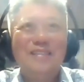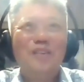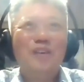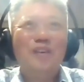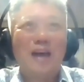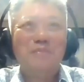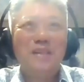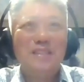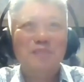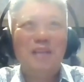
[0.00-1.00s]
so
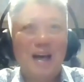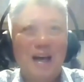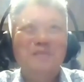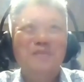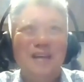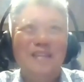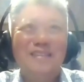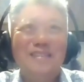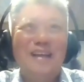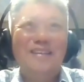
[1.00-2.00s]
happens behind that
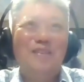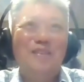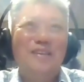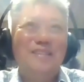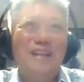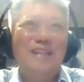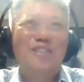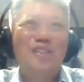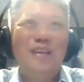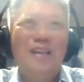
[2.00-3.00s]
that that
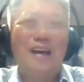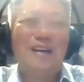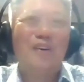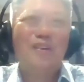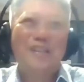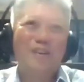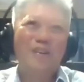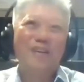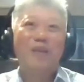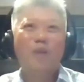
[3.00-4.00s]
tree lah, or the,
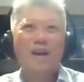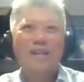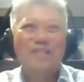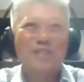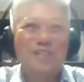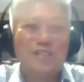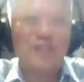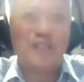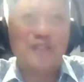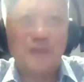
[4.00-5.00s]
or that one so to,
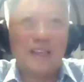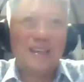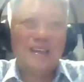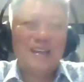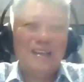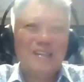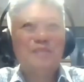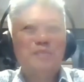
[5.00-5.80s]
so to speak. So